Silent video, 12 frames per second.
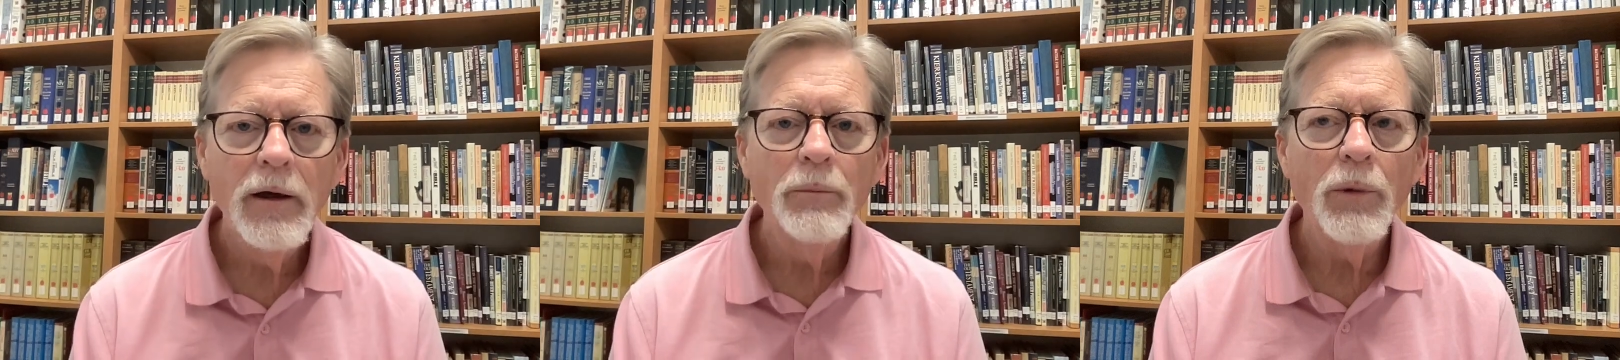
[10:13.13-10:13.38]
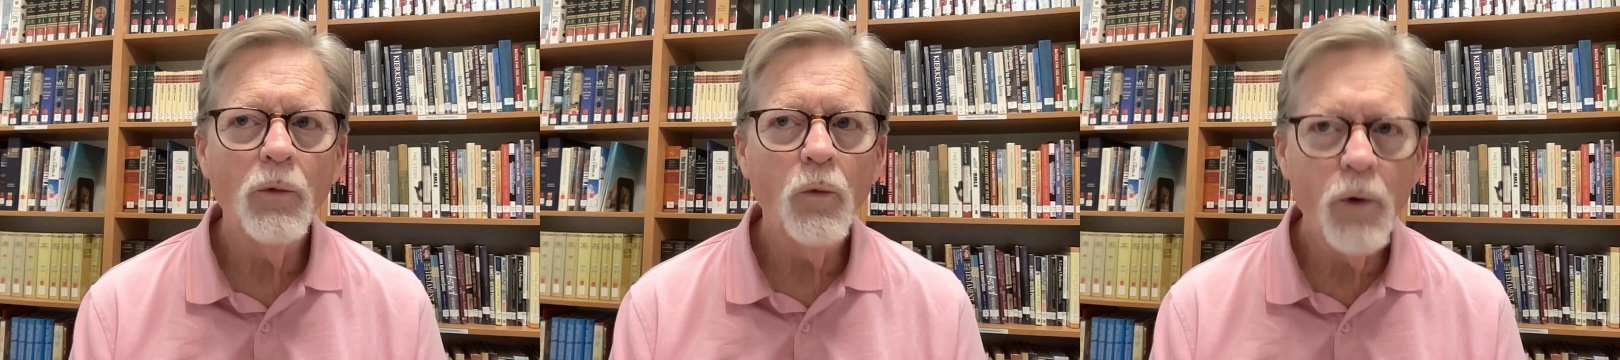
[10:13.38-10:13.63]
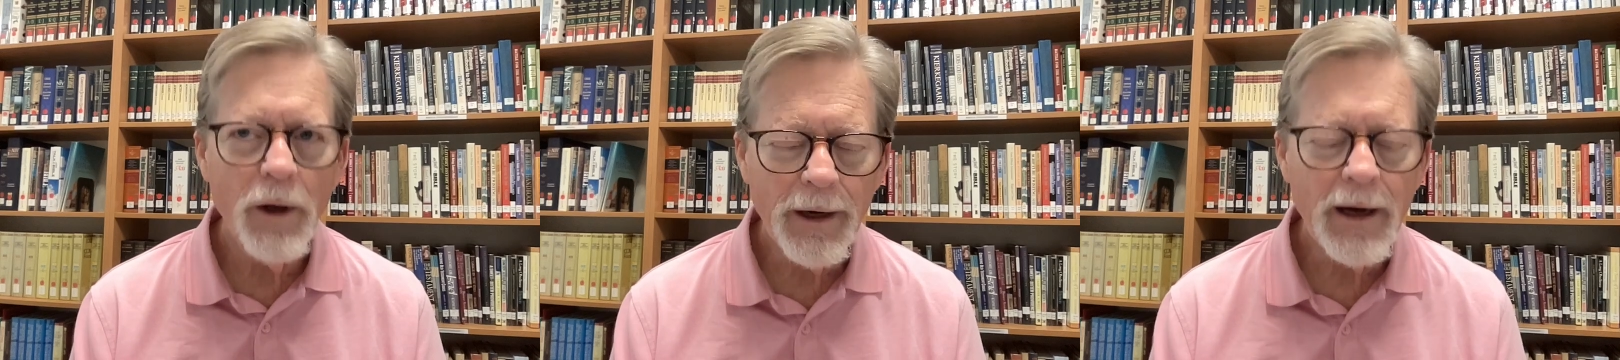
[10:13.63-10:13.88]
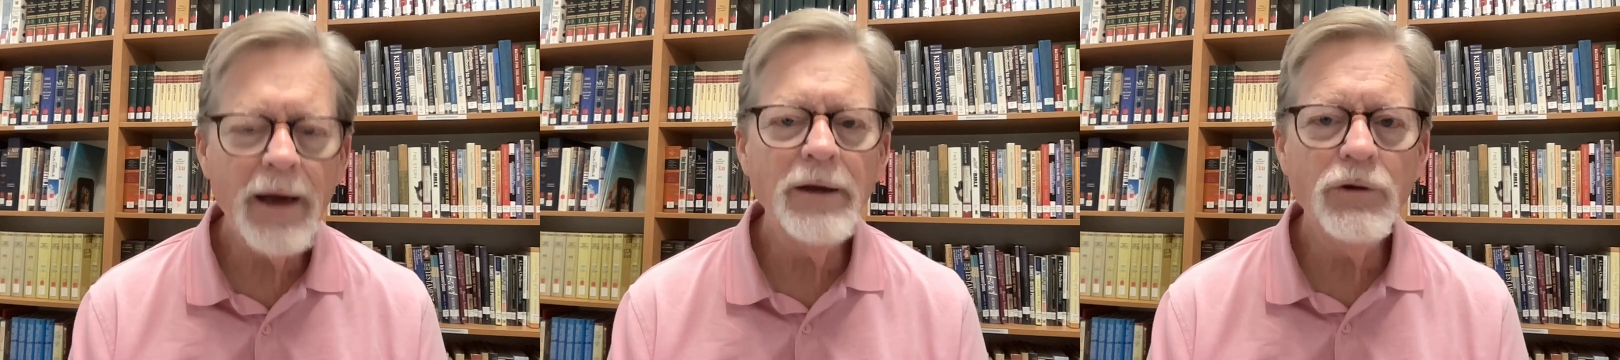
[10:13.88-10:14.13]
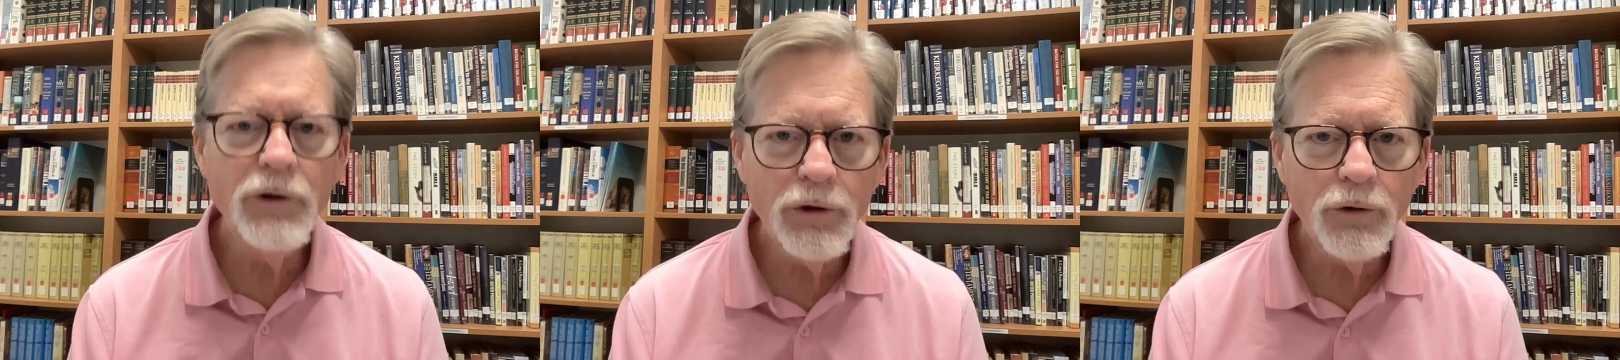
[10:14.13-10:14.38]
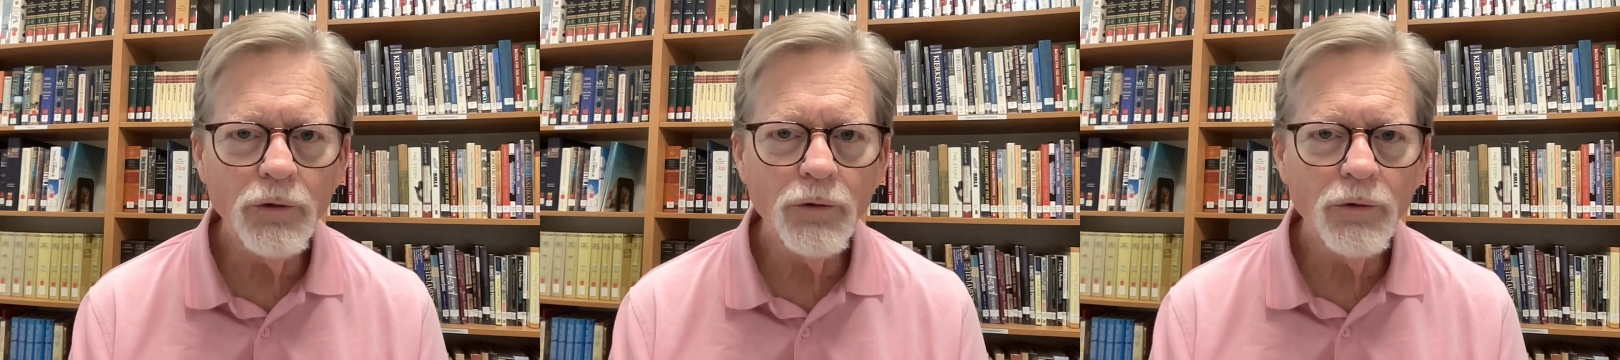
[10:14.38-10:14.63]
But when I
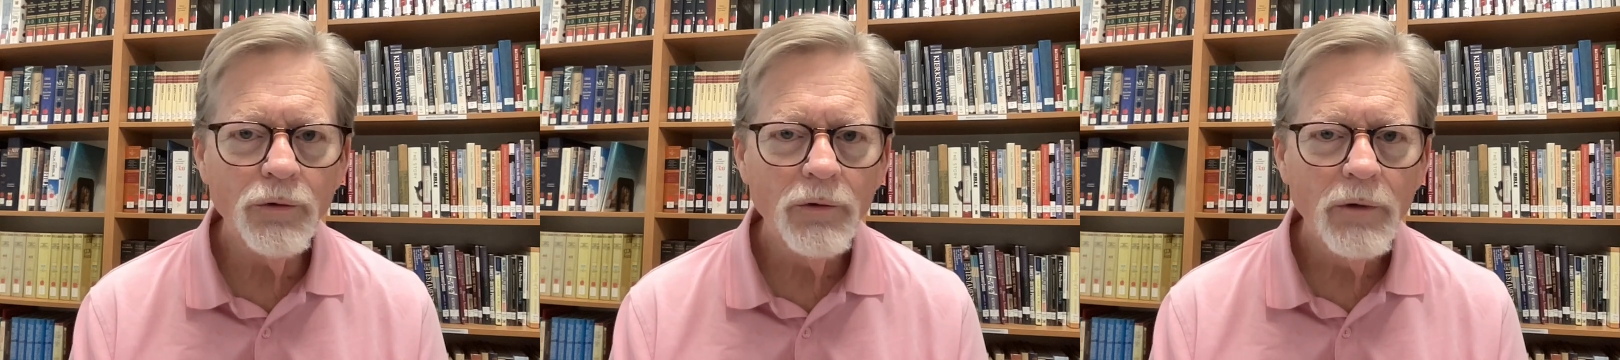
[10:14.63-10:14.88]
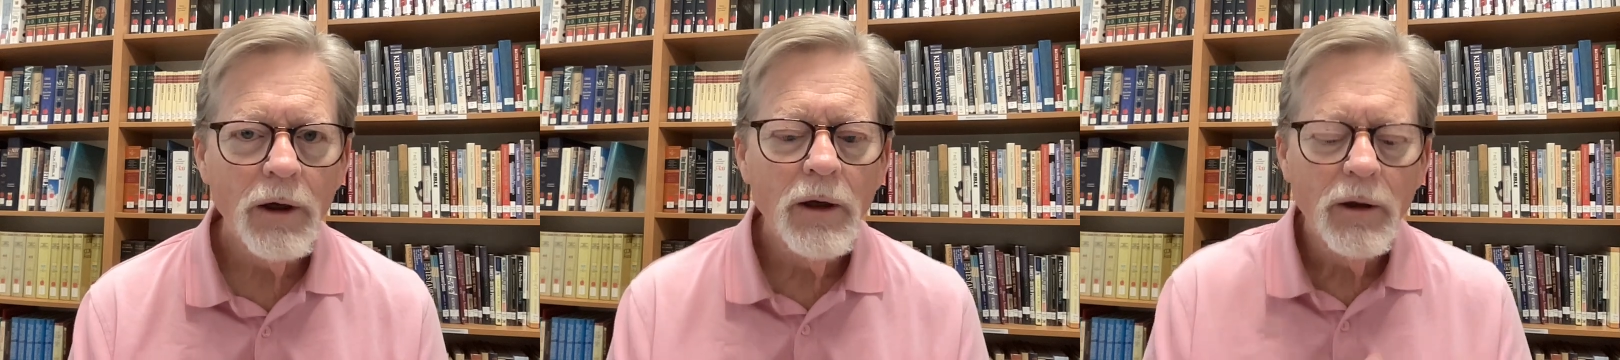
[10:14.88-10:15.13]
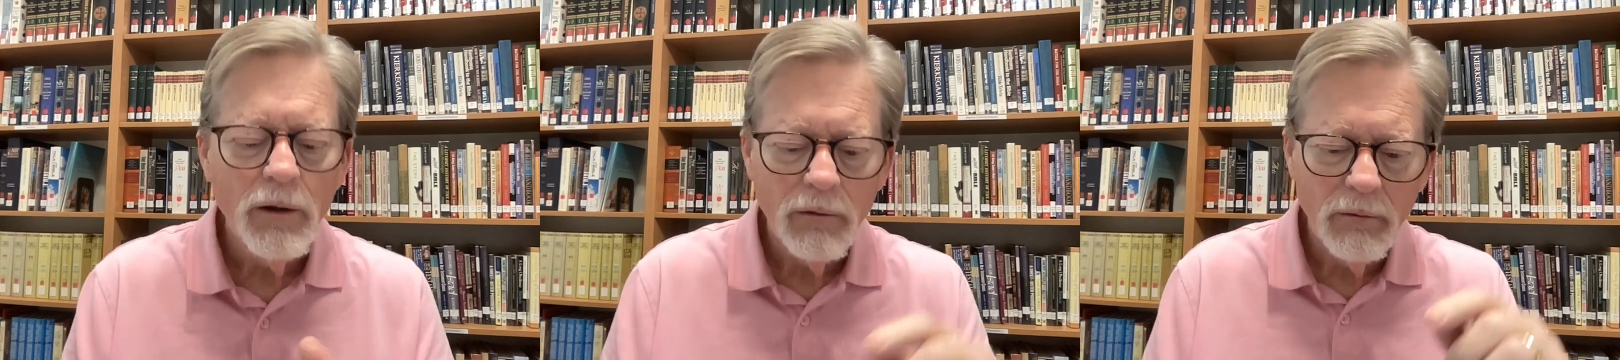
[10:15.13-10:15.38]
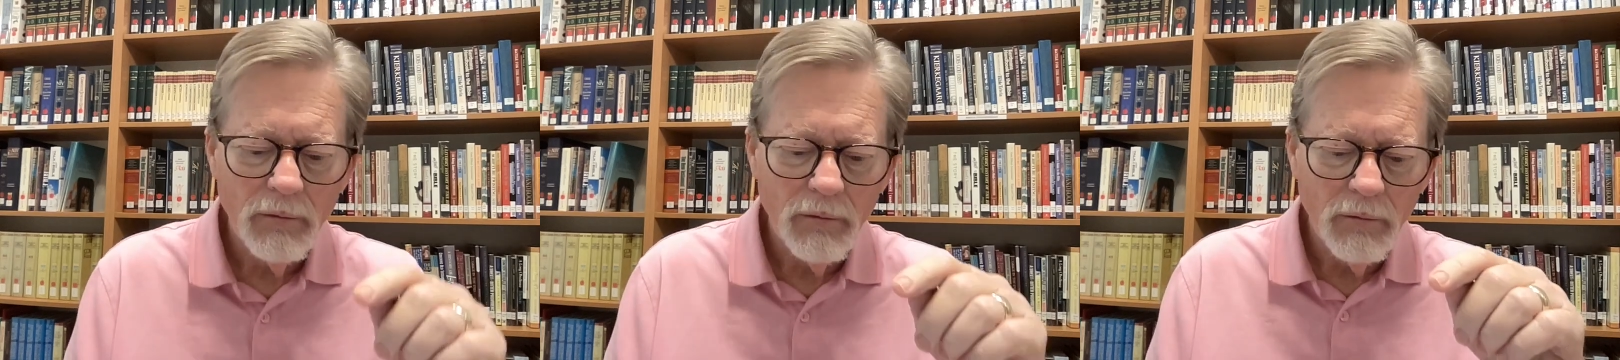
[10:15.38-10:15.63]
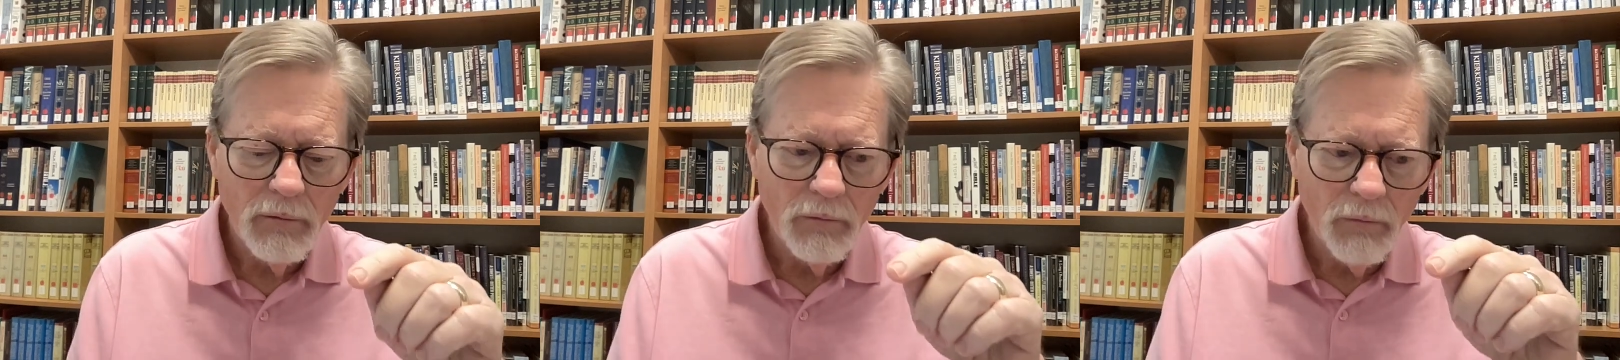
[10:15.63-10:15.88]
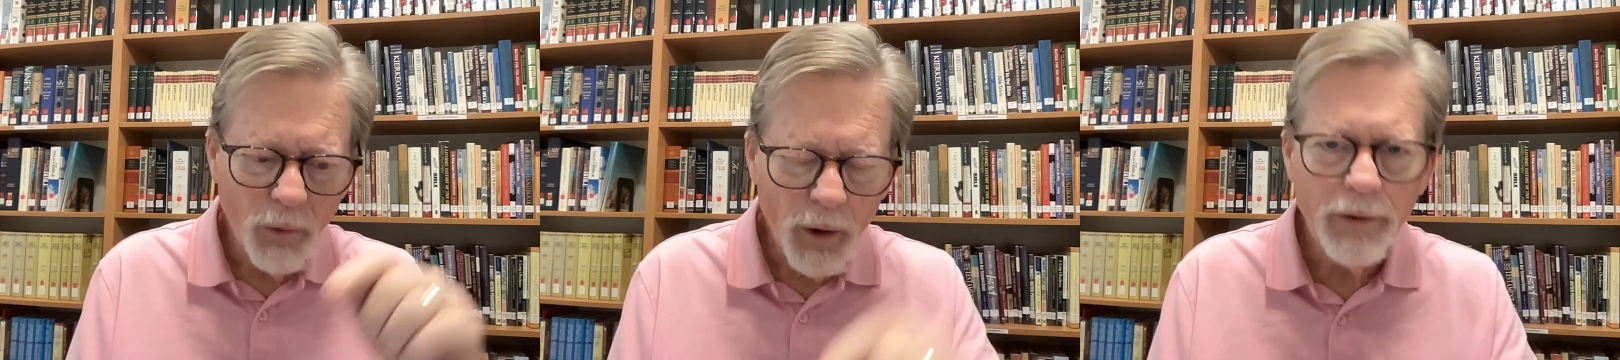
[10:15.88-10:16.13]
do, one